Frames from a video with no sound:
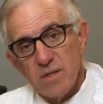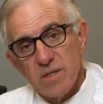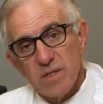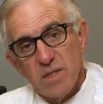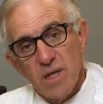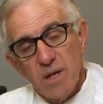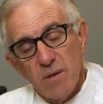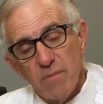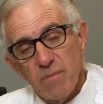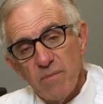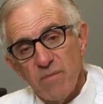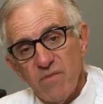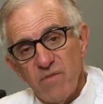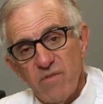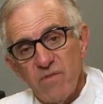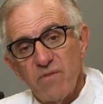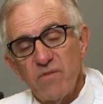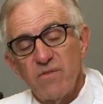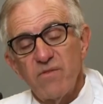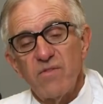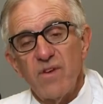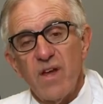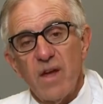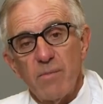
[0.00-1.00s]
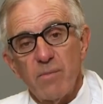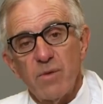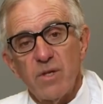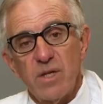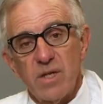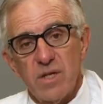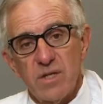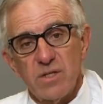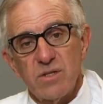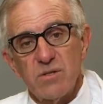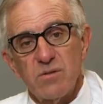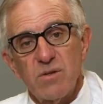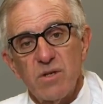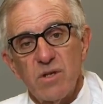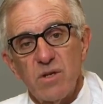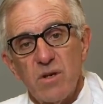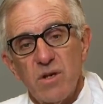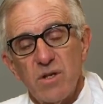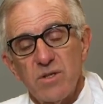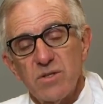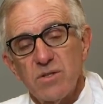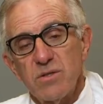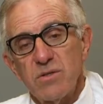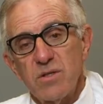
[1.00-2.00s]
Some family history
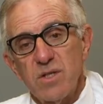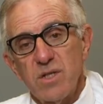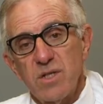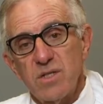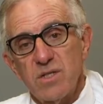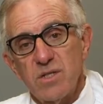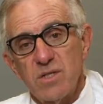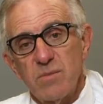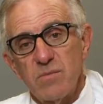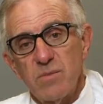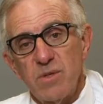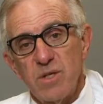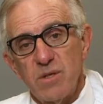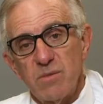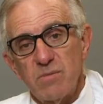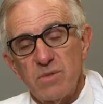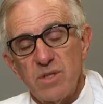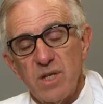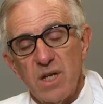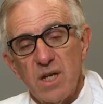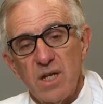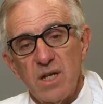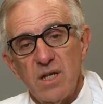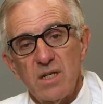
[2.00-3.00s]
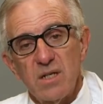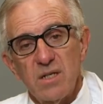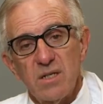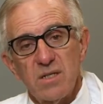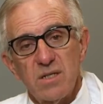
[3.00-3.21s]
also needs to be obtained.